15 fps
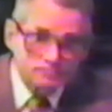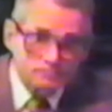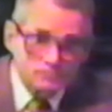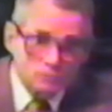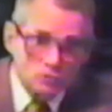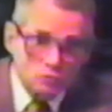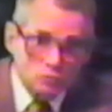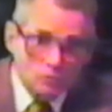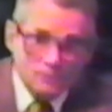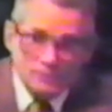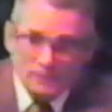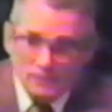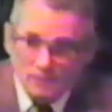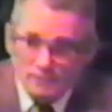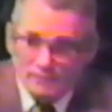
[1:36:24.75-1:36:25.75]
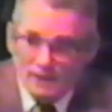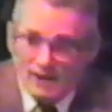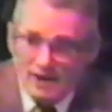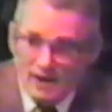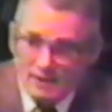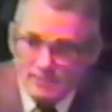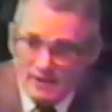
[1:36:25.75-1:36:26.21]
Who were they? The
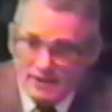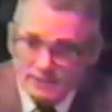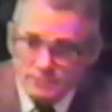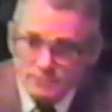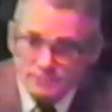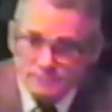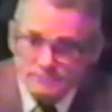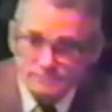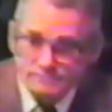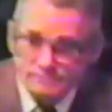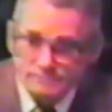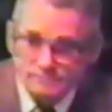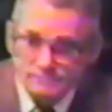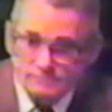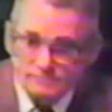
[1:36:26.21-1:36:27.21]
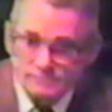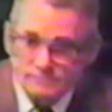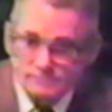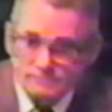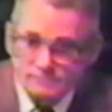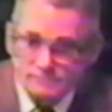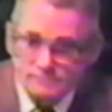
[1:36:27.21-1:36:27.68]
Hamites.
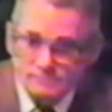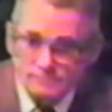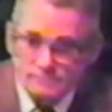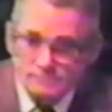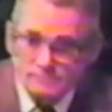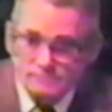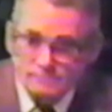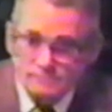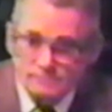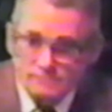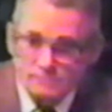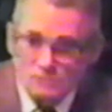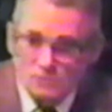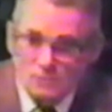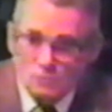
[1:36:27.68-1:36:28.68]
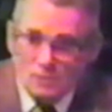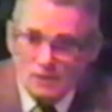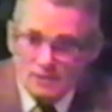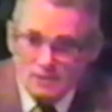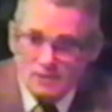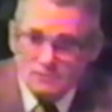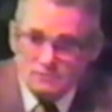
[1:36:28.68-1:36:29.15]
Yeah. You know why
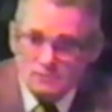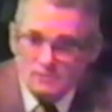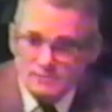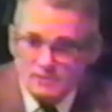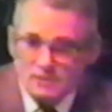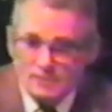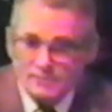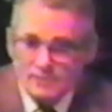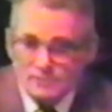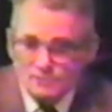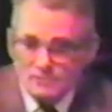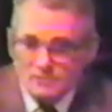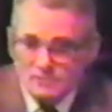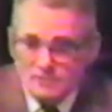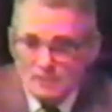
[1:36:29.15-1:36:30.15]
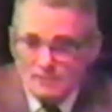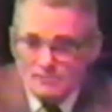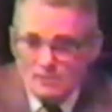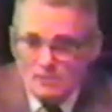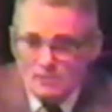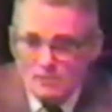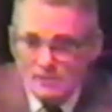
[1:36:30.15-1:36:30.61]
God told me come there said kill them
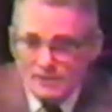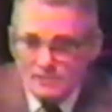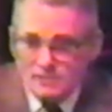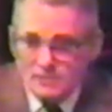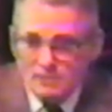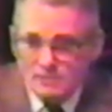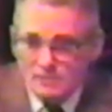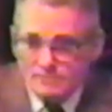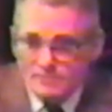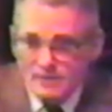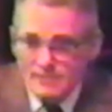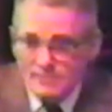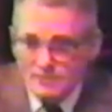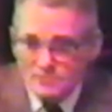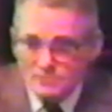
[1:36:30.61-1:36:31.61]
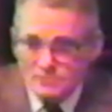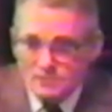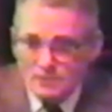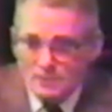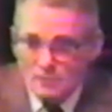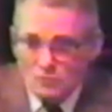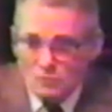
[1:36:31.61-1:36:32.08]
all and kill the babies and
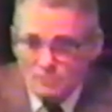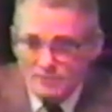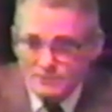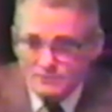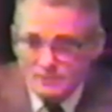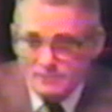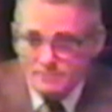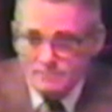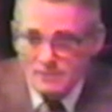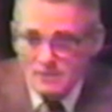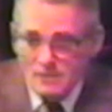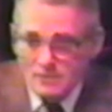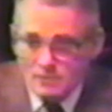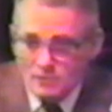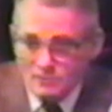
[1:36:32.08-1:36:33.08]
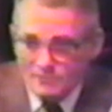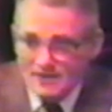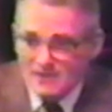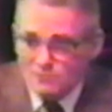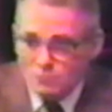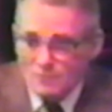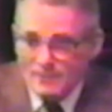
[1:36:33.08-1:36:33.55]
kill a whole bunch of them? Because
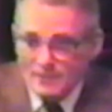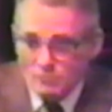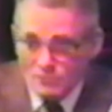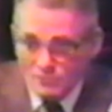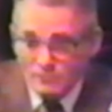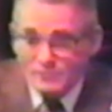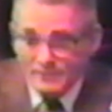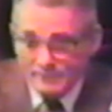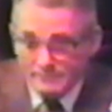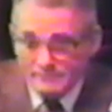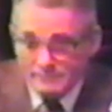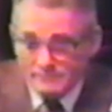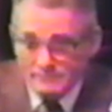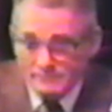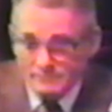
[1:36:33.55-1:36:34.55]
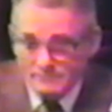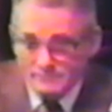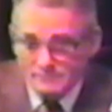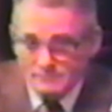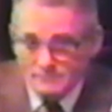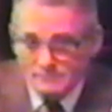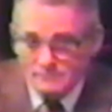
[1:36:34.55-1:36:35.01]
that's what they were doing.
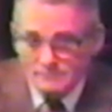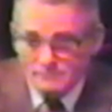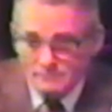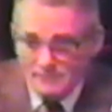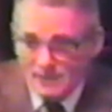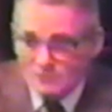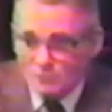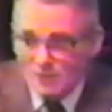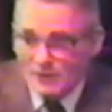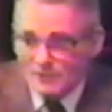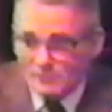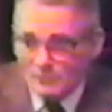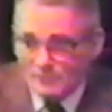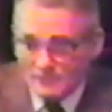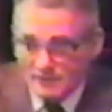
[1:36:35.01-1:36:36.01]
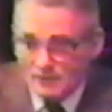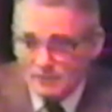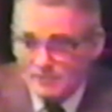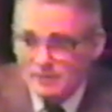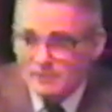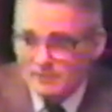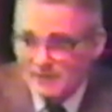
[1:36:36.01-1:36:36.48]
That's why I told to kill
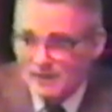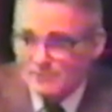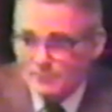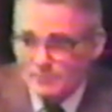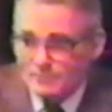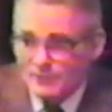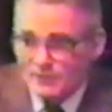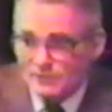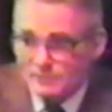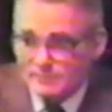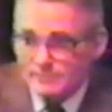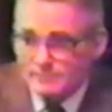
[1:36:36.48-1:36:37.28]
them. Capital punishment.